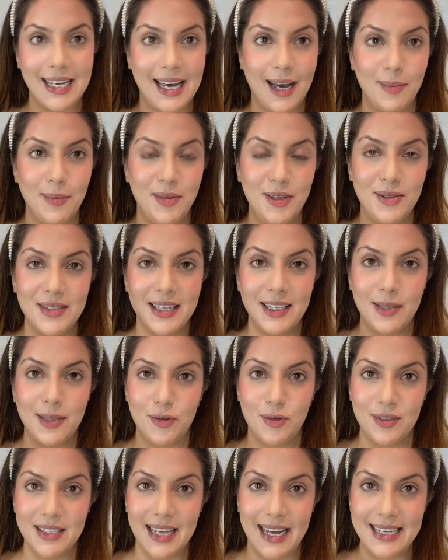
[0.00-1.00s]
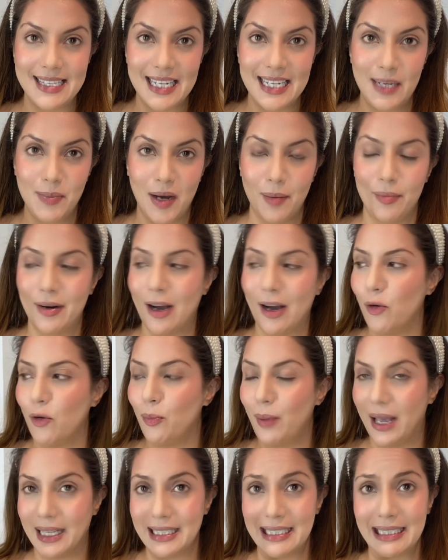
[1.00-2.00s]
I'm using the Precisely My Brow
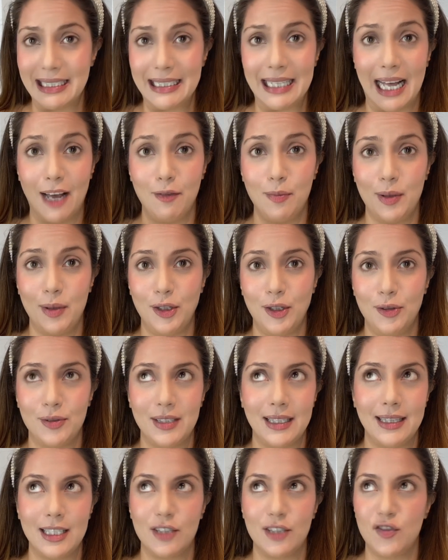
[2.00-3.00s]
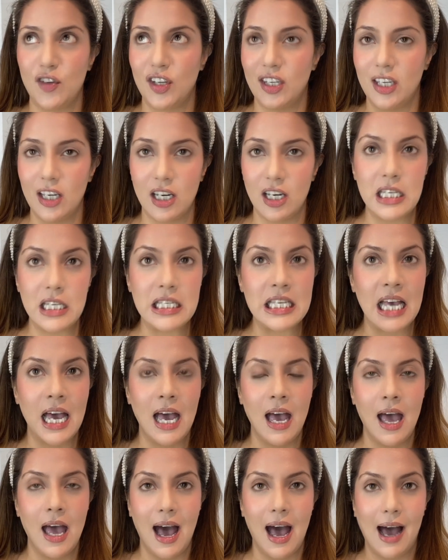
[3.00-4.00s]
pencil. I've been using this for years.
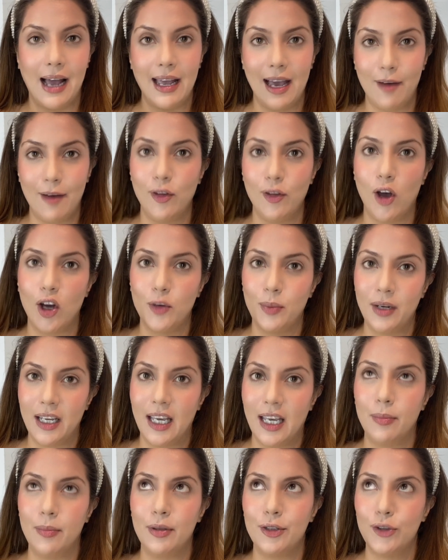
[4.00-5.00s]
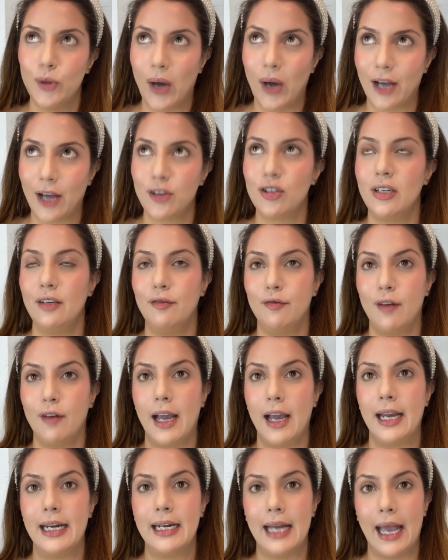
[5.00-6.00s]
I have not been able to actually
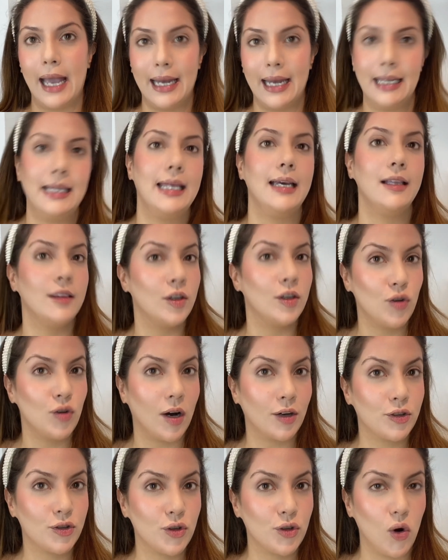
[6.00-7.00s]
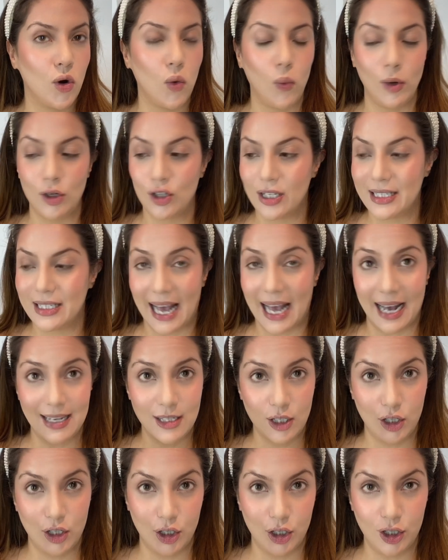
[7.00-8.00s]
find anything in the drugstore which is as
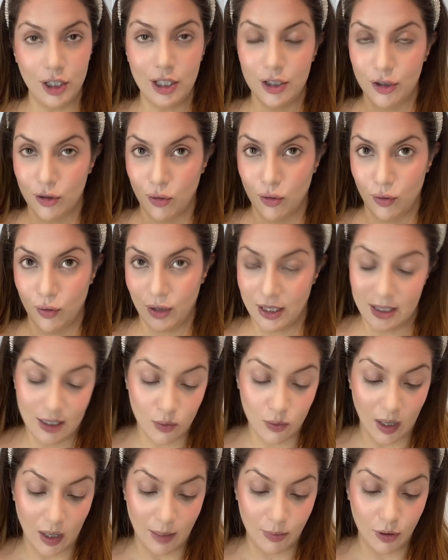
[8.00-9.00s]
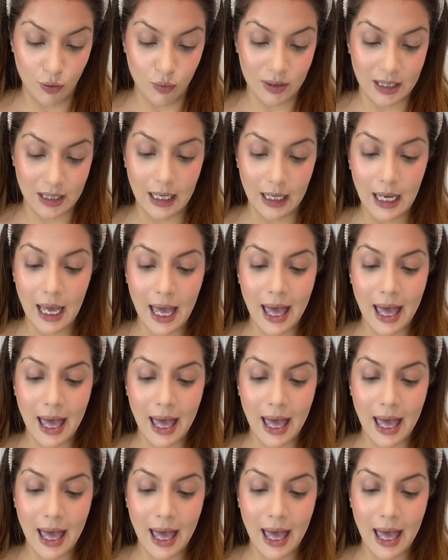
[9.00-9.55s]
good. So this is what I'm using.